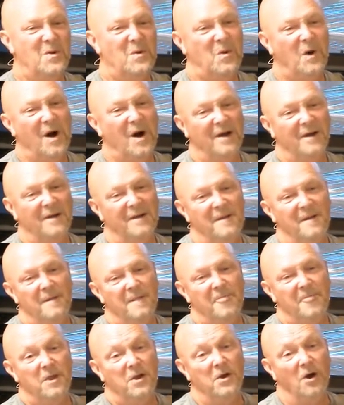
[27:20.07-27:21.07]
what
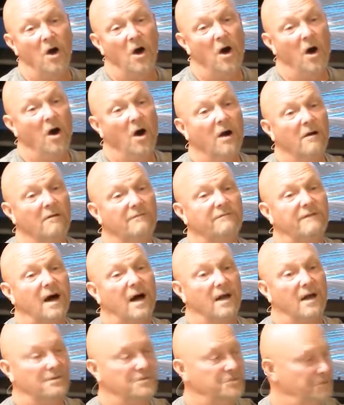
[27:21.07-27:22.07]
your heart
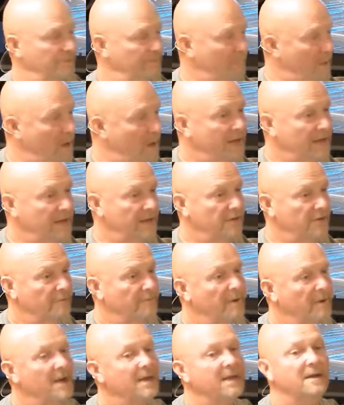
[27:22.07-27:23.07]
follows your money. Your
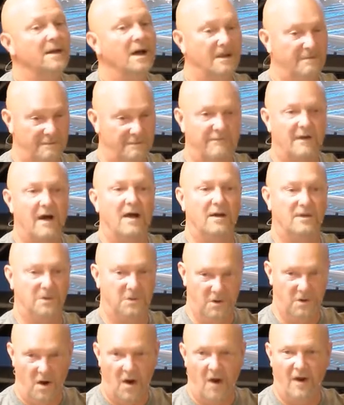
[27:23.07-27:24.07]
money doesn't follow
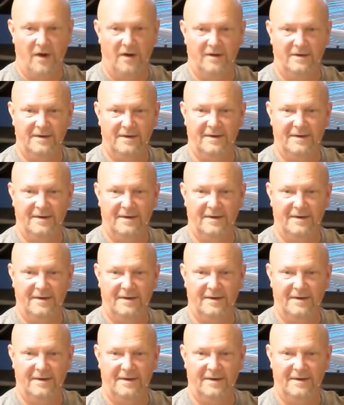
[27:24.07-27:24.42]
your heart.